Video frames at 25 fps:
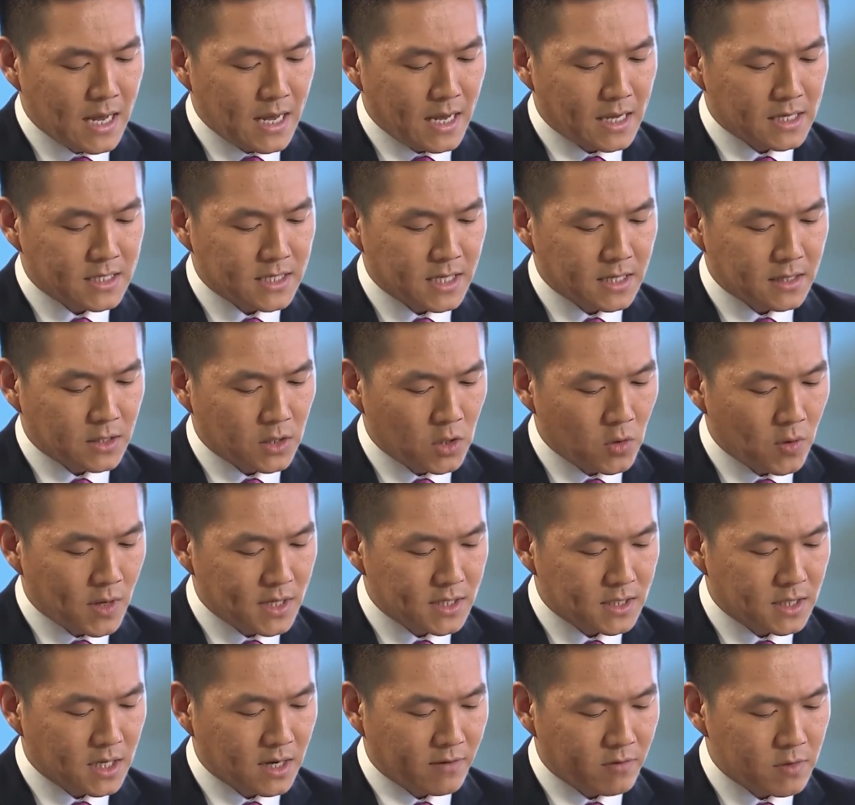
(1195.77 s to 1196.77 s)
It said
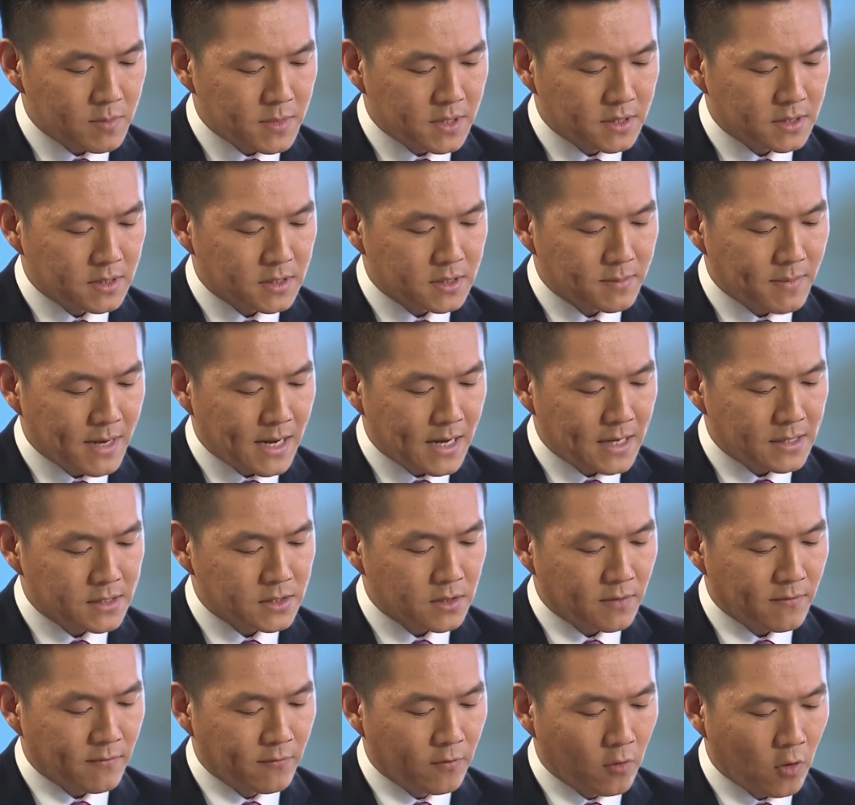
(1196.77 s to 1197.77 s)
U.S. government spies
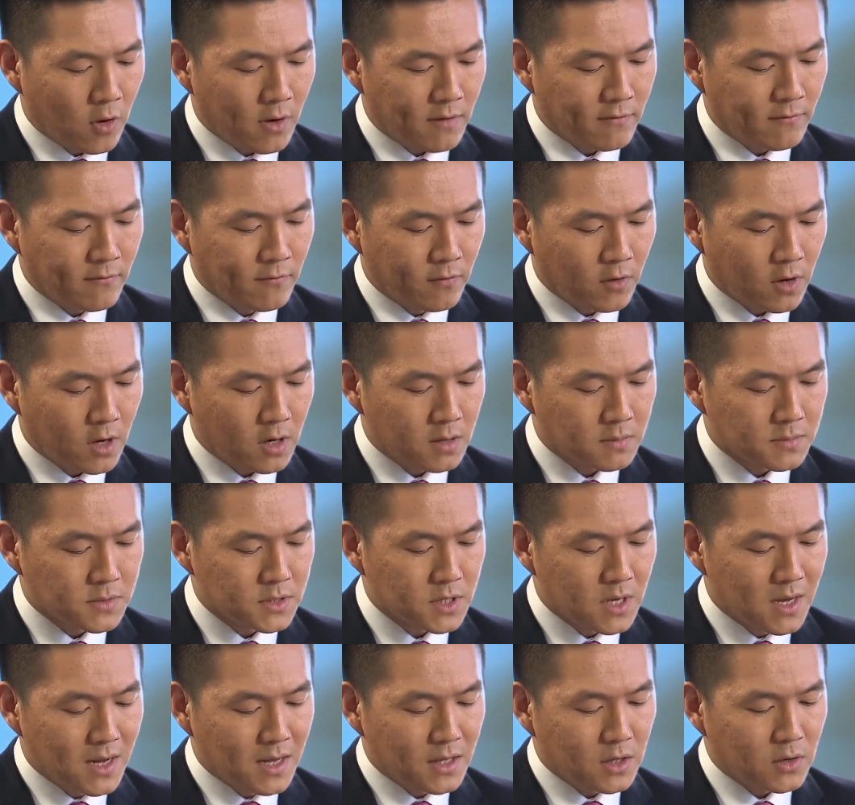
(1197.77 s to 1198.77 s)
on foreign
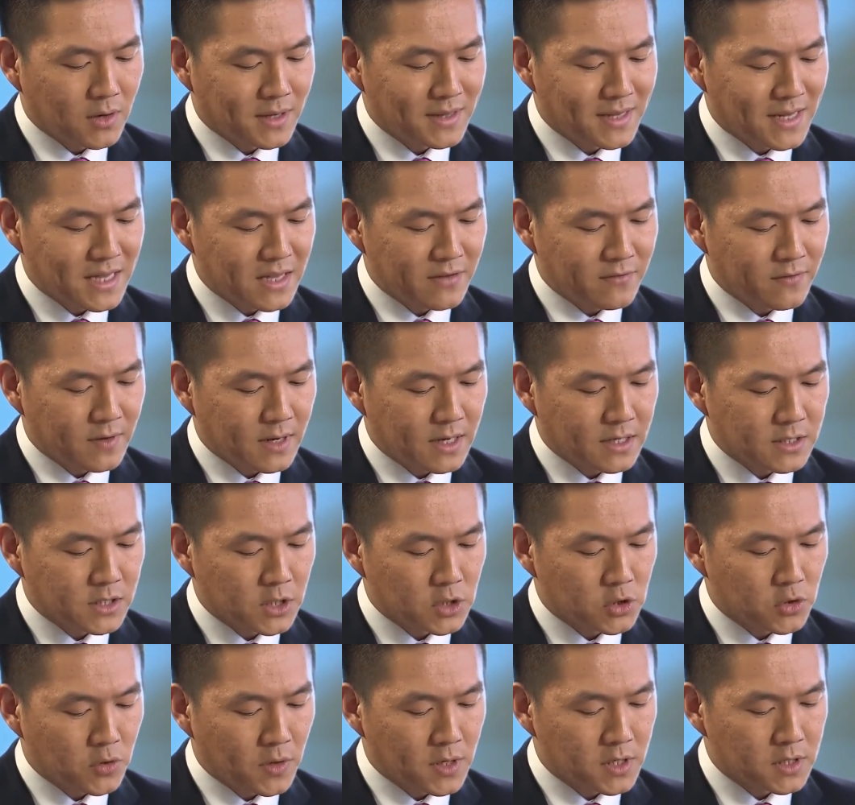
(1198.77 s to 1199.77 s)
firms to identify
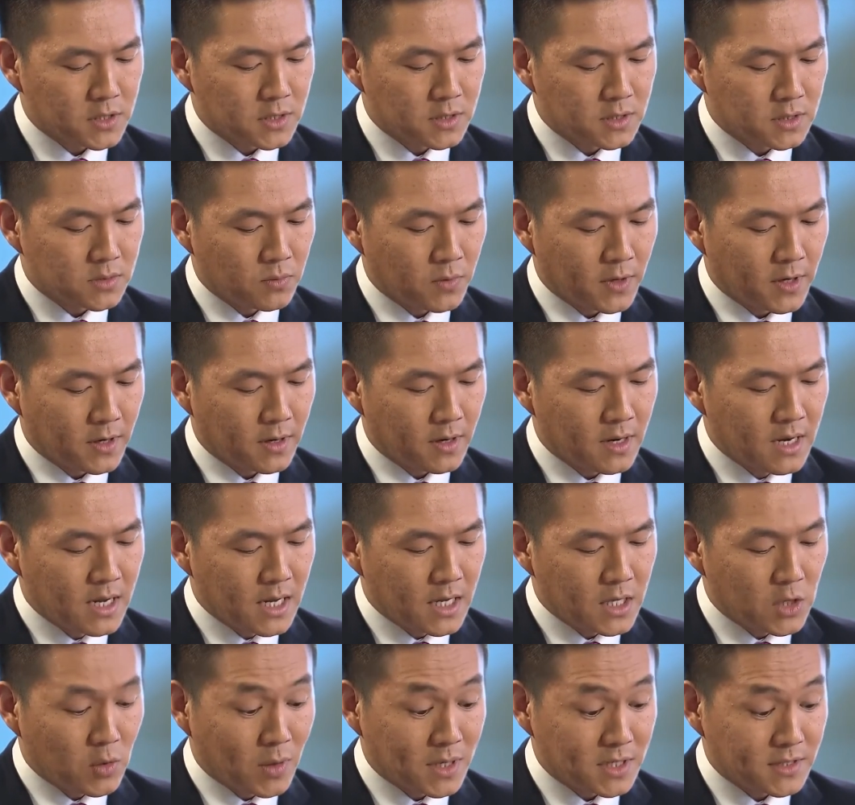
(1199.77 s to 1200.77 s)
situations where
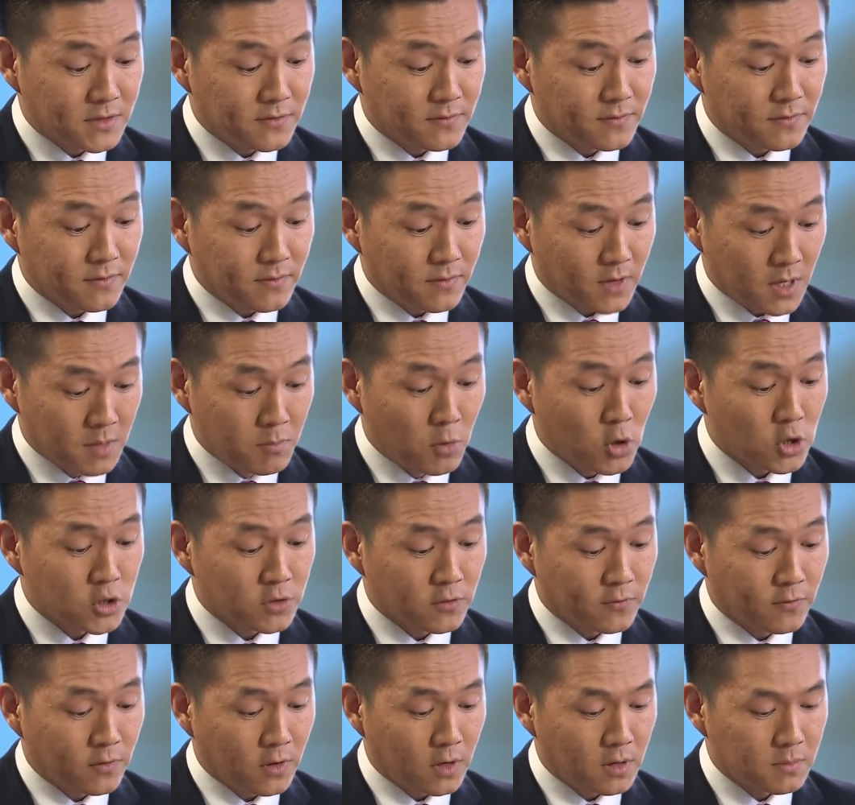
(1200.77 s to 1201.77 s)
U.S.
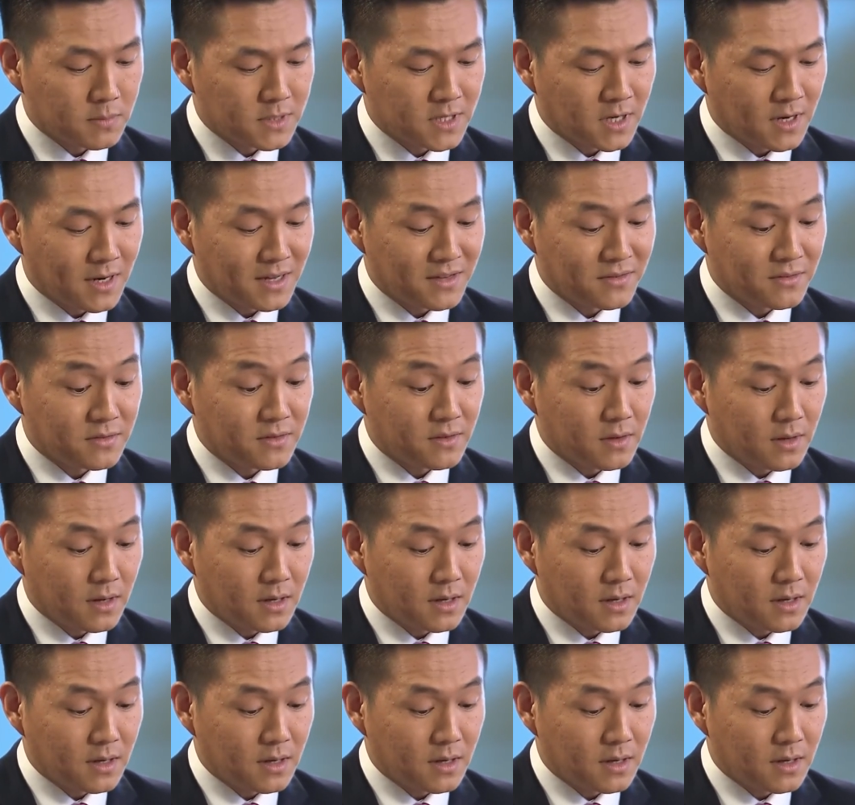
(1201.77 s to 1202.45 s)
commercial firms are at a